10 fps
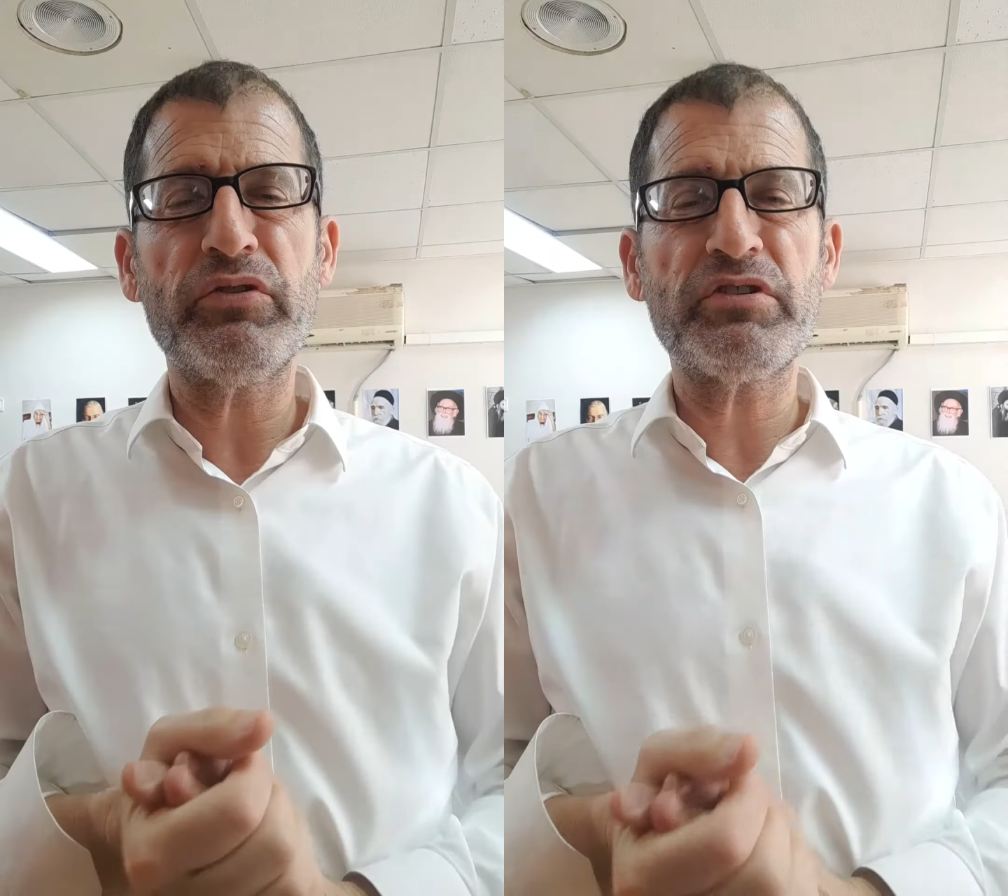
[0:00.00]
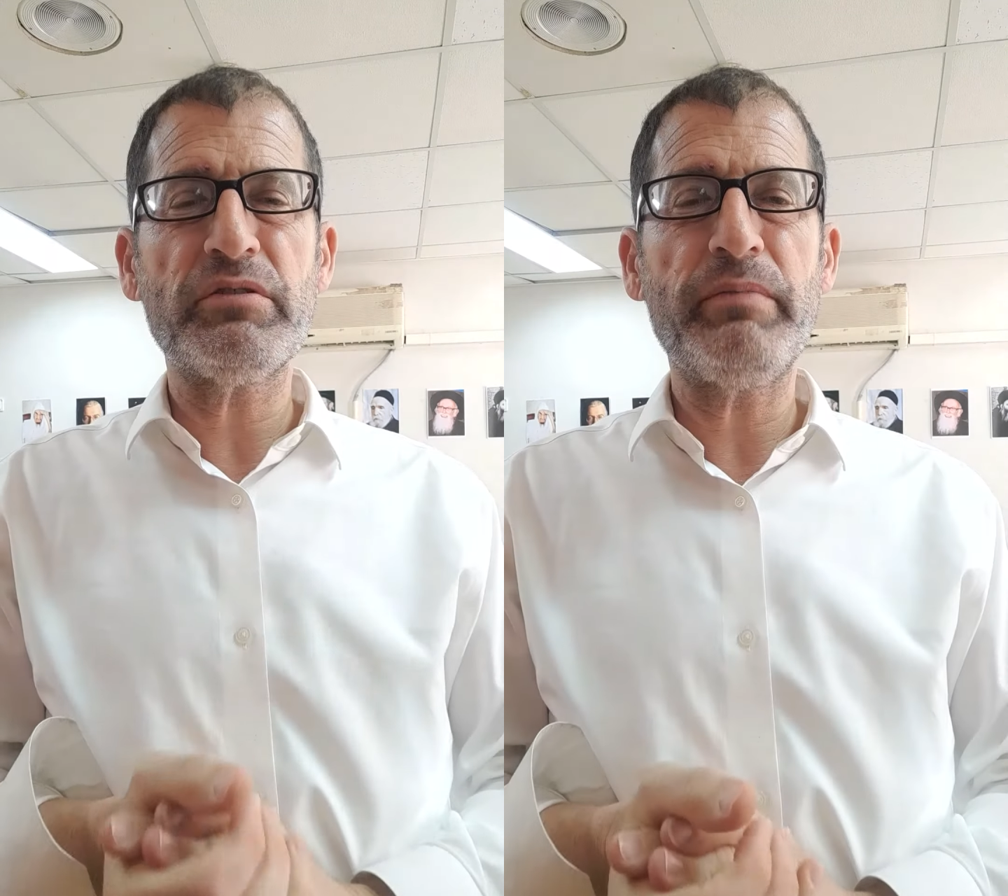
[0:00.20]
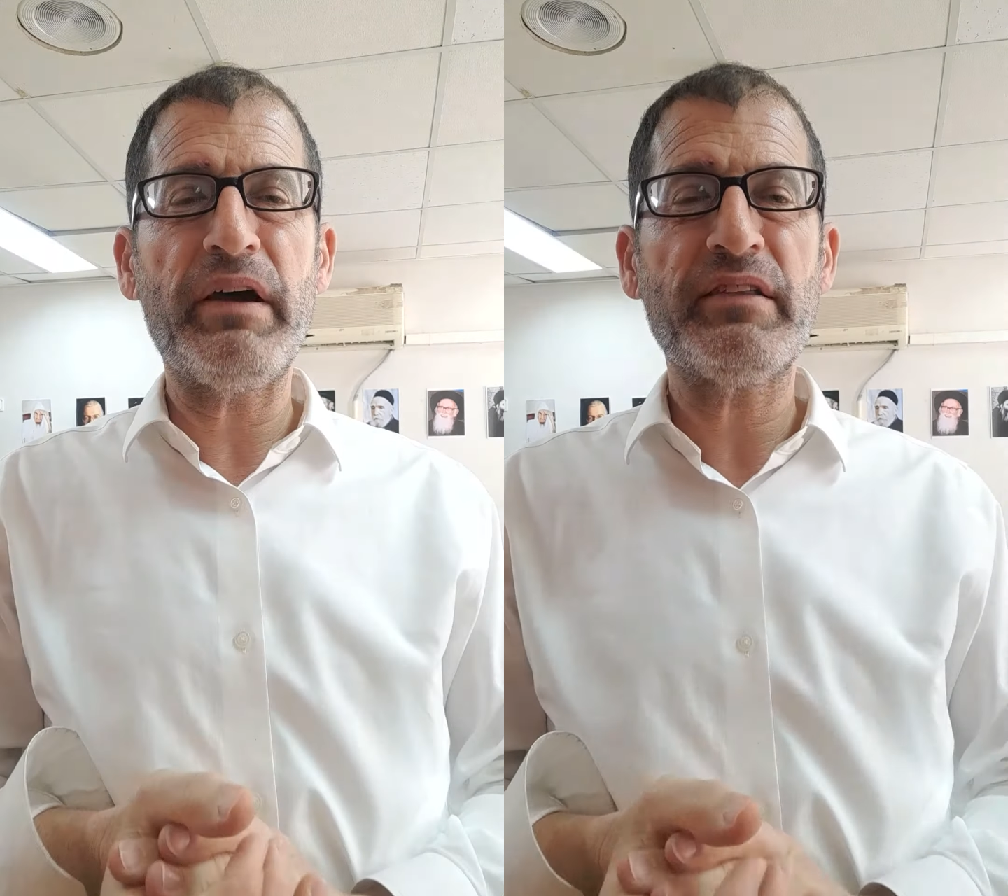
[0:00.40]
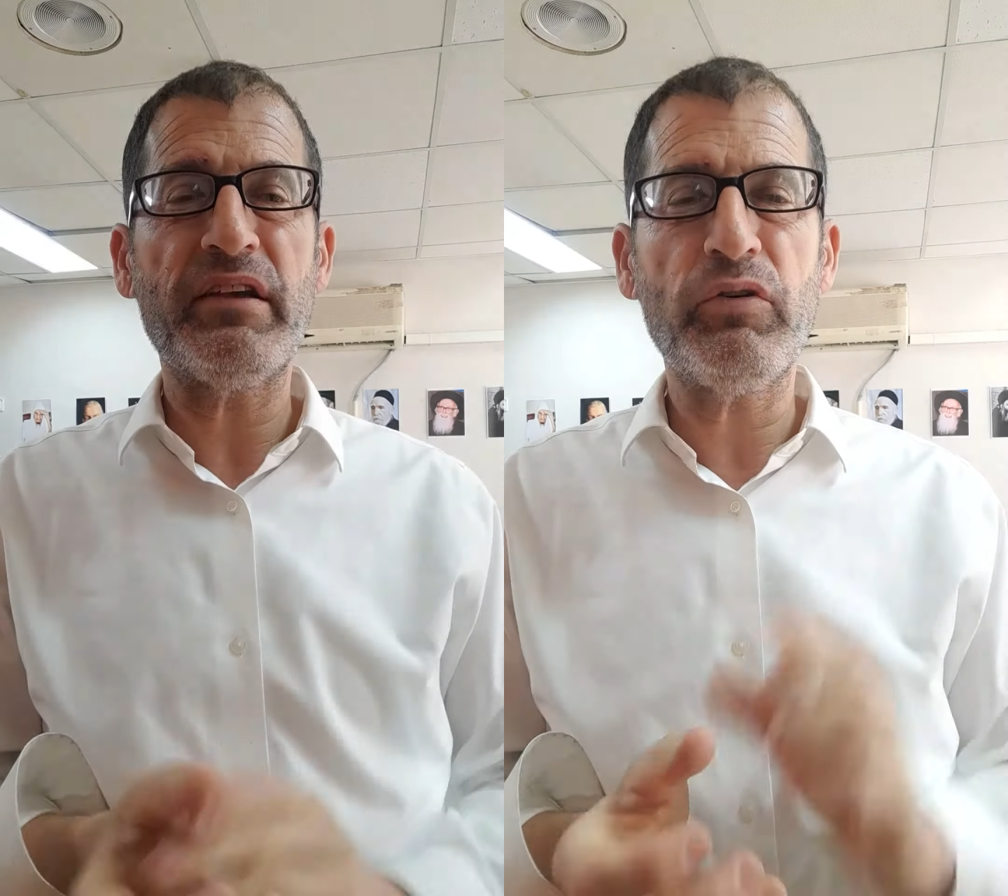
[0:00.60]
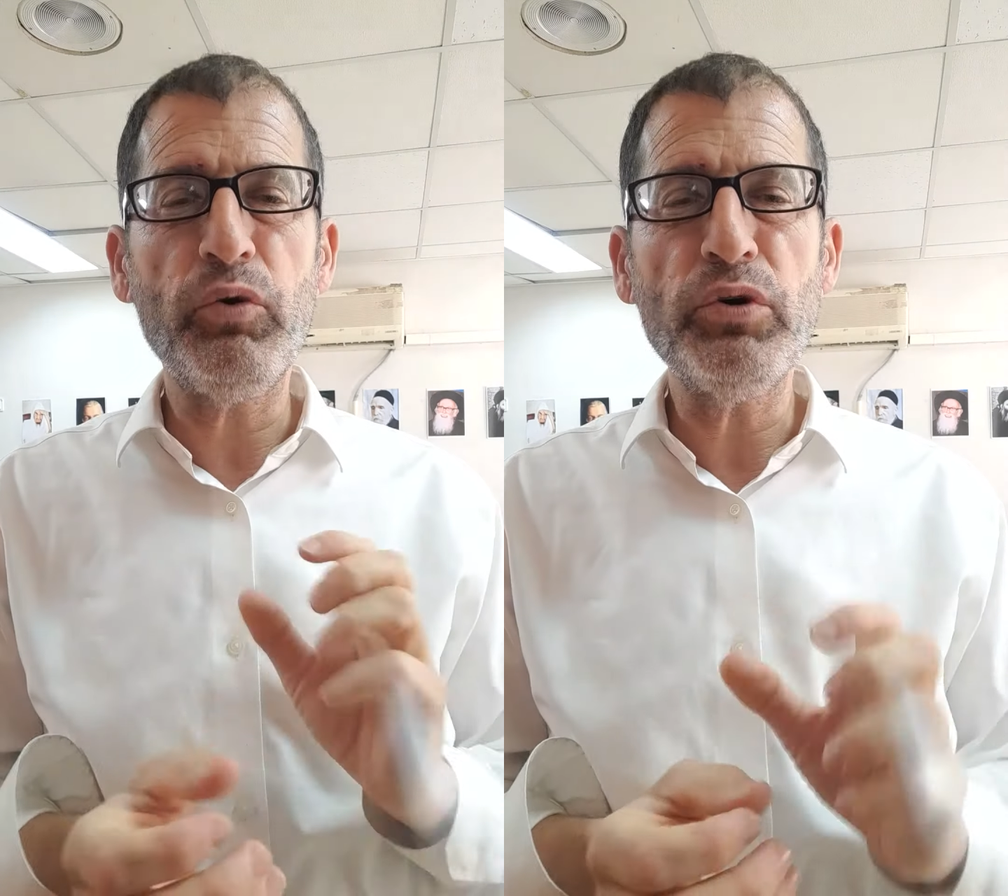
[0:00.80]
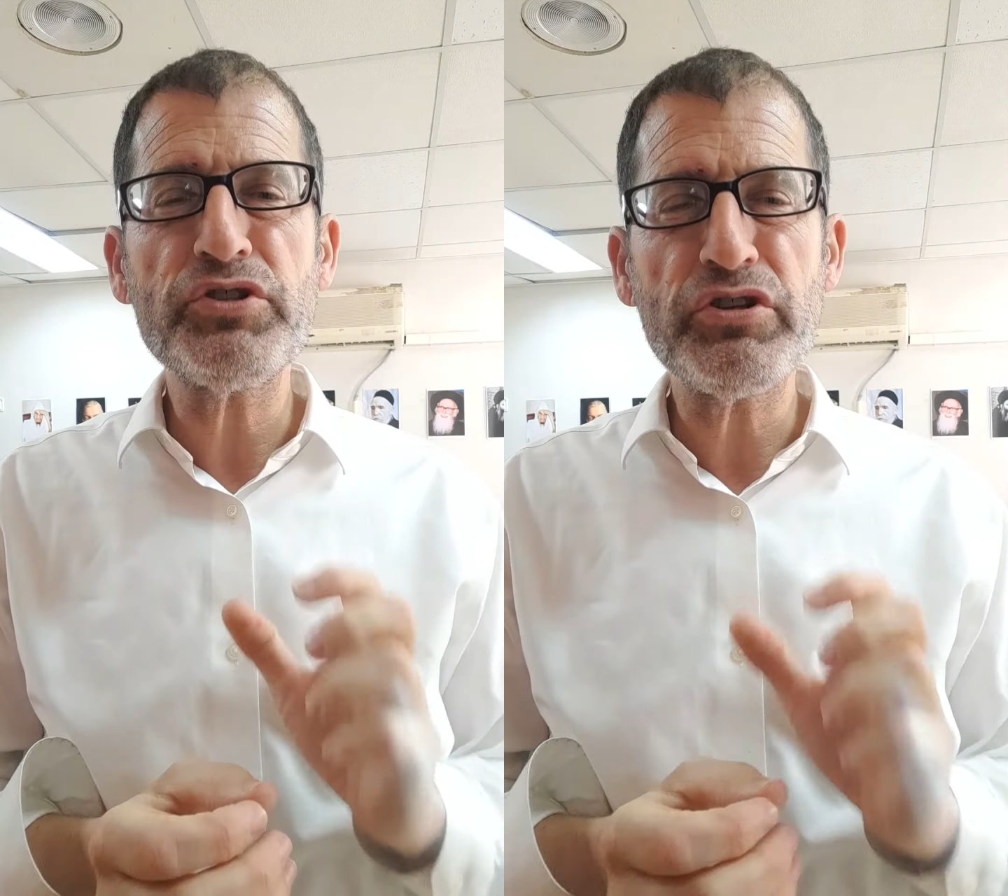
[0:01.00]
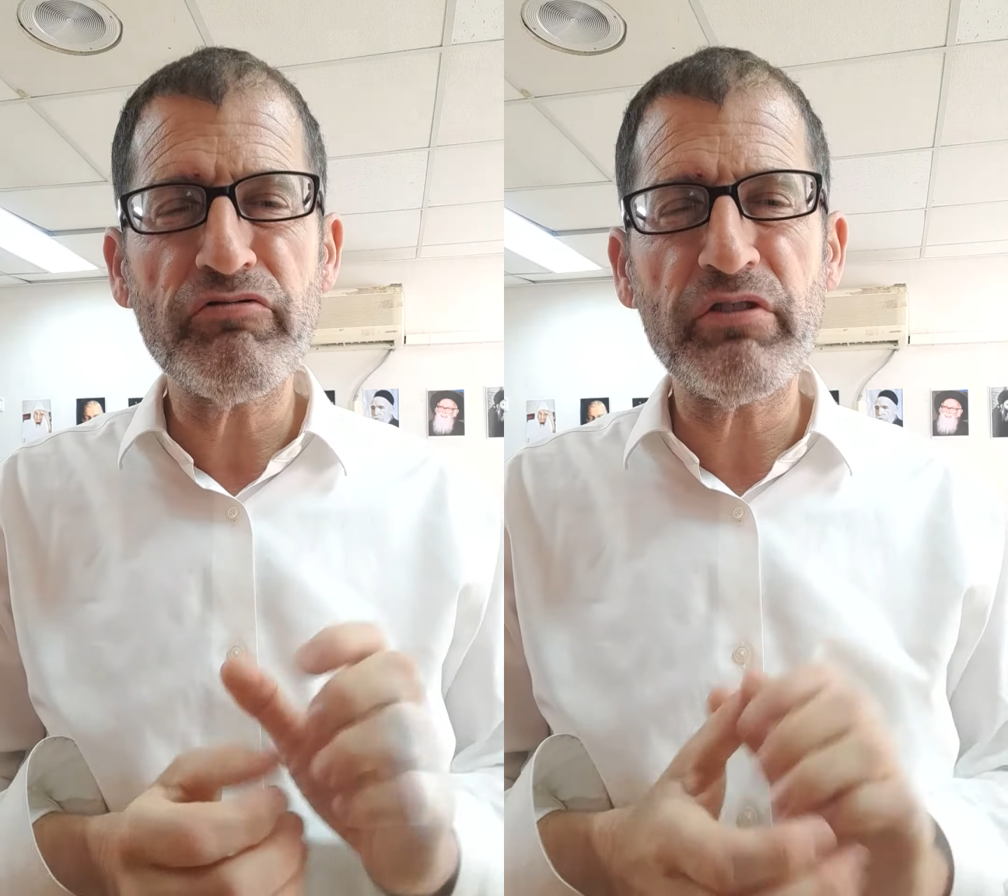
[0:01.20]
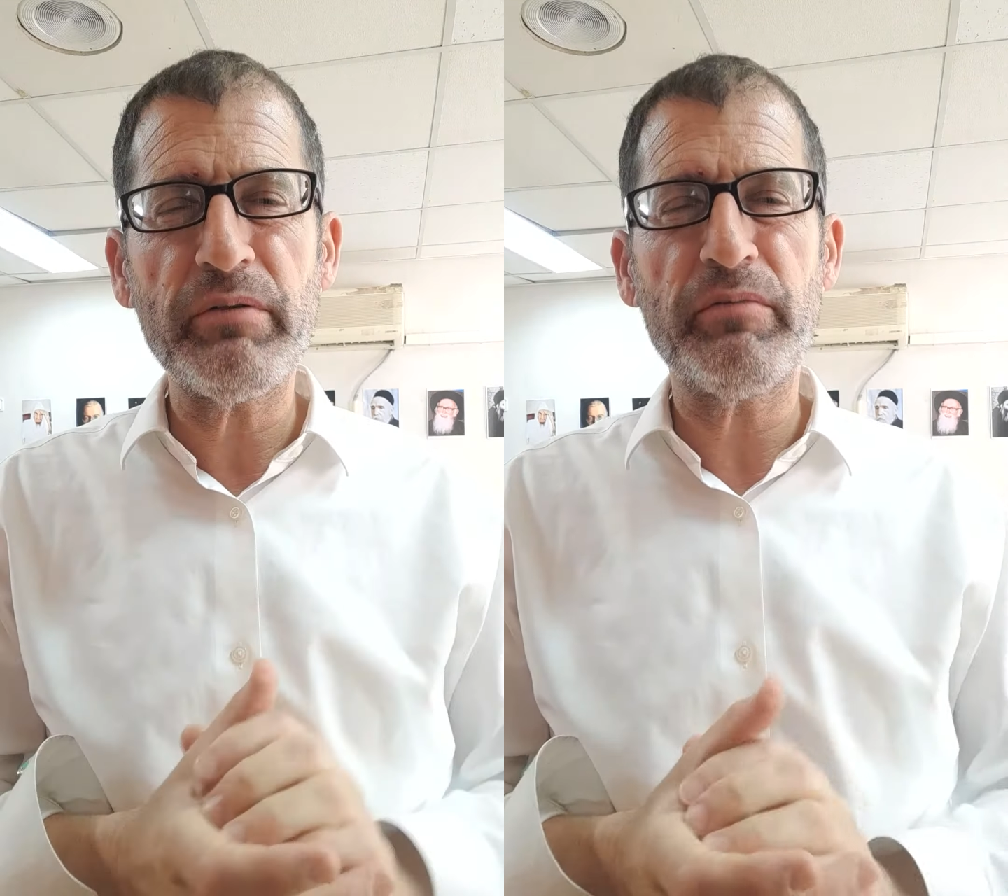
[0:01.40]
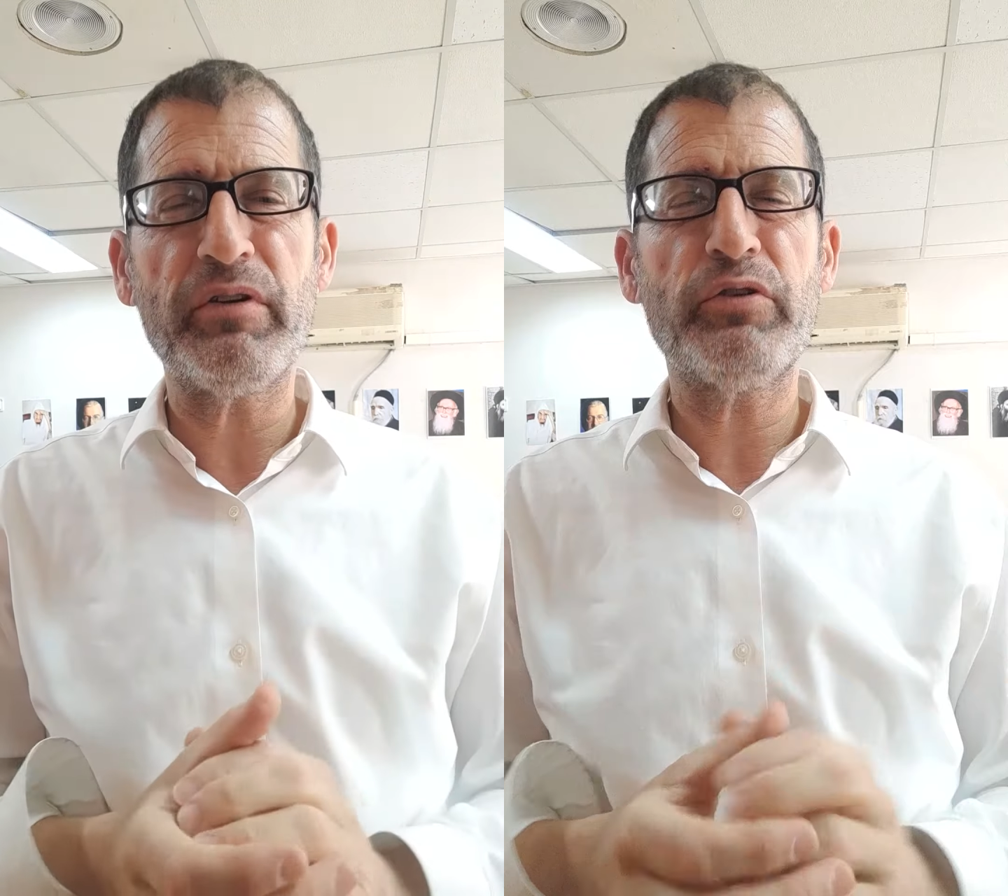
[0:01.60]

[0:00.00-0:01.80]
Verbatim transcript: talks about that all shirim,